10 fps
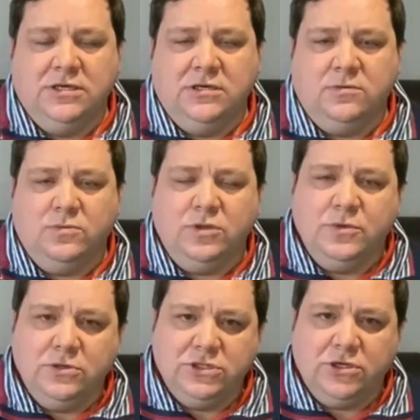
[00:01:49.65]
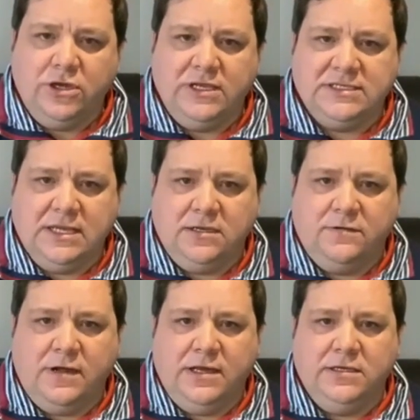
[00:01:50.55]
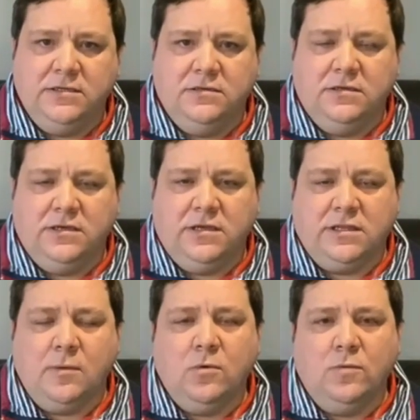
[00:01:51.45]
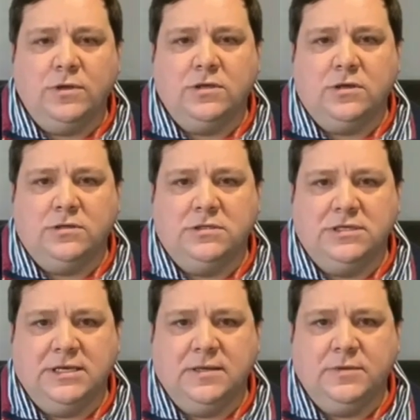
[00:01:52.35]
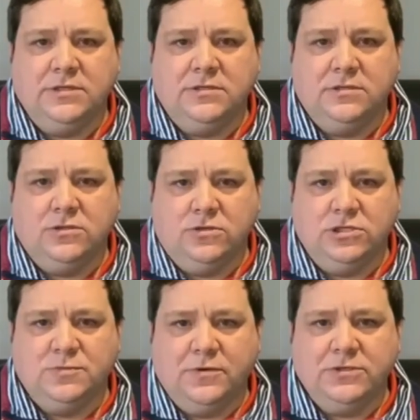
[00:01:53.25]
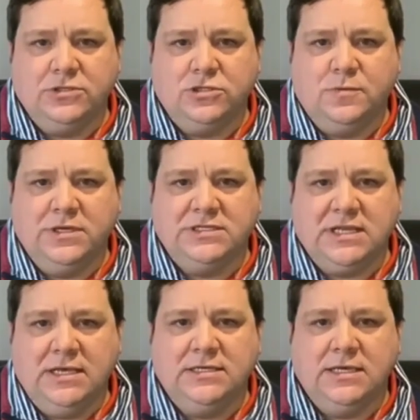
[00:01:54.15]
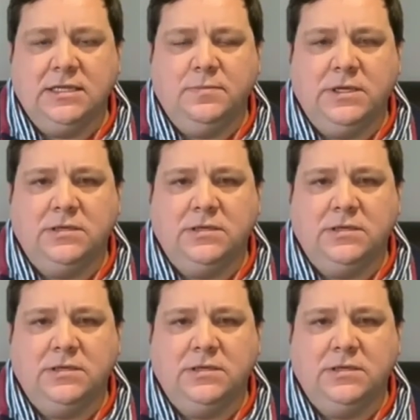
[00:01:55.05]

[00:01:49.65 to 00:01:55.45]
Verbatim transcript: and with the music on I started crying, and at that moment God came and the Holy Spirit touched me and started healing me.